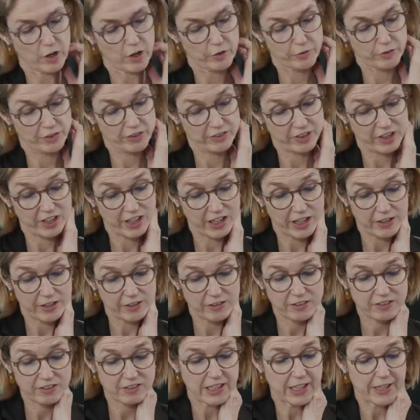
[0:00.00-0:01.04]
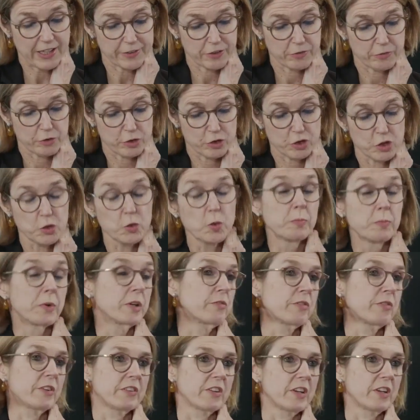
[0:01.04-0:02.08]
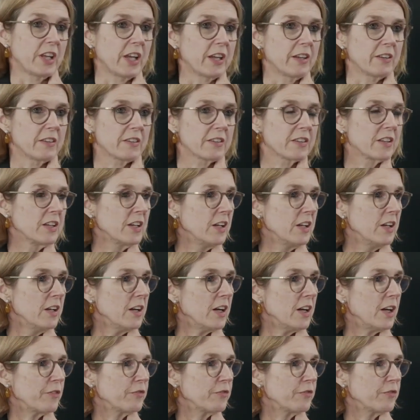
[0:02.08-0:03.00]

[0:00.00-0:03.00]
resilience starts with human resilience. Yeah.